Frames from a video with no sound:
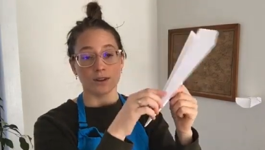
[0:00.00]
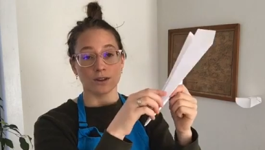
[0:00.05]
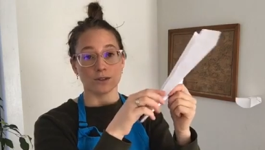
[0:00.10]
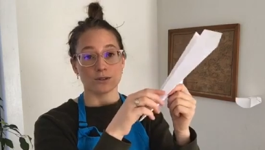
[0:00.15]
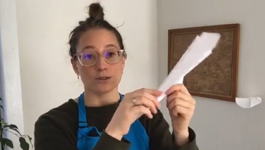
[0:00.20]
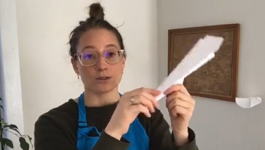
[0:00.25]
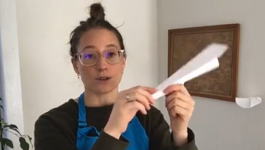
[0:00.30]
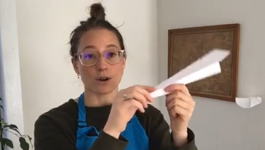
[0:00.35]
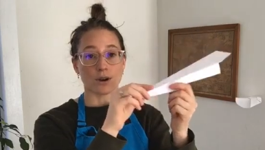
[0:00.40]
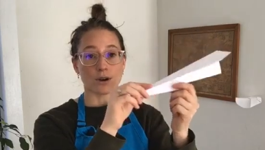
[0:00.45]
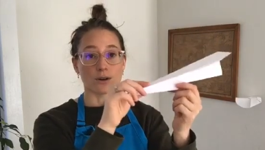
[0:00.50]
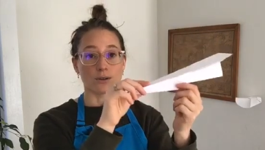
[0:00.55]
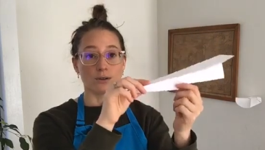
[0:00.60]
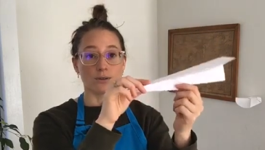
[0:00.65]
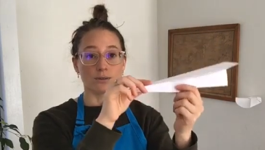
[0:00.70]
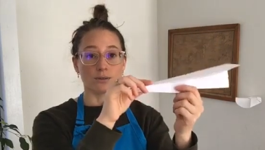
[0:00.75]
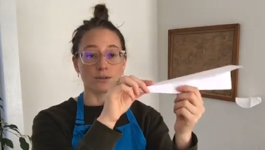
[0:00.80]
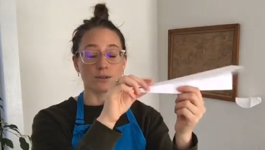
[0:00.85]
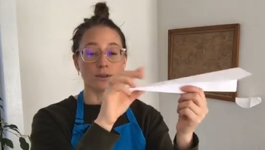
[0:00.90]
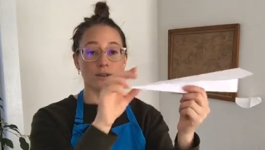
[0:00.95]
So,
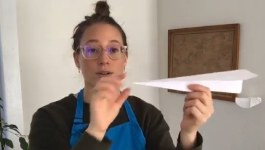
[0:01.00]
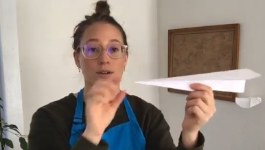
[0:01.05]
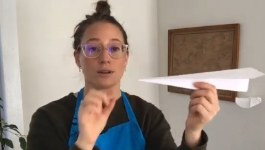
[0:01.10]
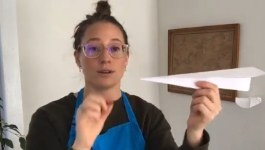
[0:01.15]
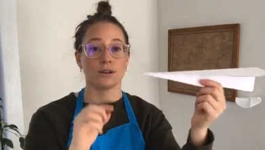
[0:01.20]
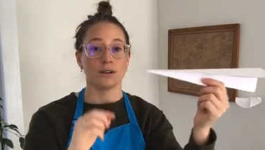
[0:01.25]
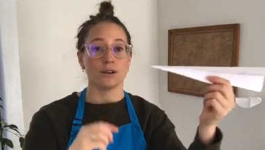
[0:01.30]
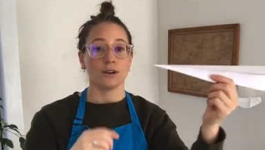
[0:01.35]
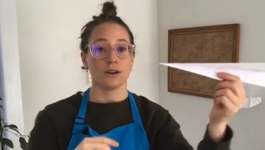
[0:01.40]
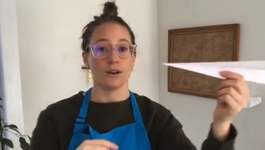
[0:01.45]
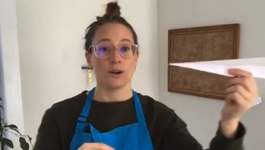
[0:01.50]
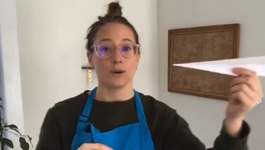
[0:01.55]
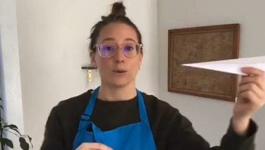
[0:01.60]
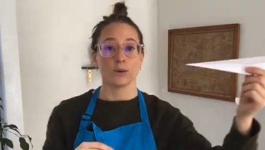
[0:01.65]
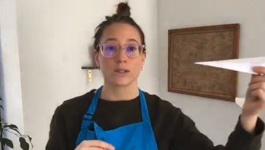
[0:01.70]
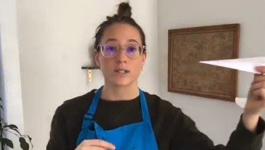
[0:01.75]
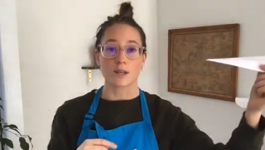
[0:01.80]
when